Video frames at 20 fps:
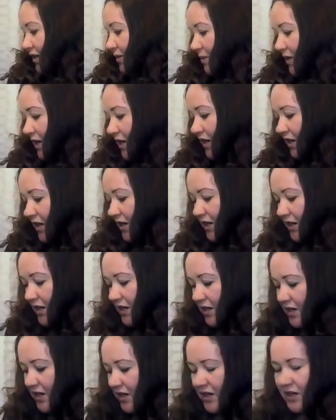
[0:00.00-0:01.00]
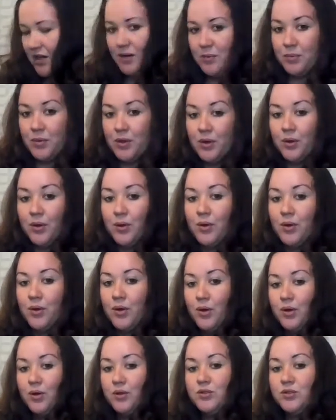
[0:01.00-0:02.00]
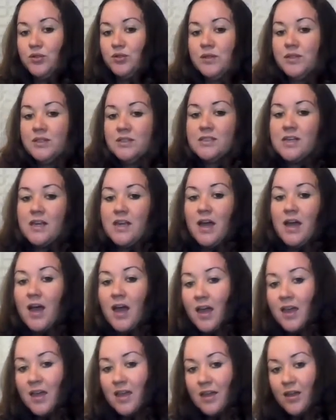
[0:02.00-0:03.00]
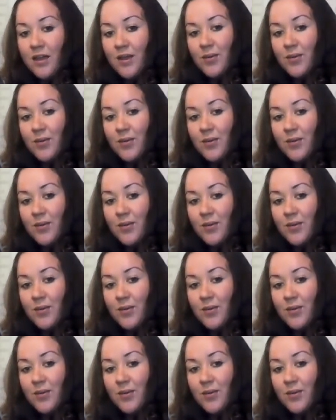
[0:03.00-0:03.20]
Come here. Come here. Do you want to say hi?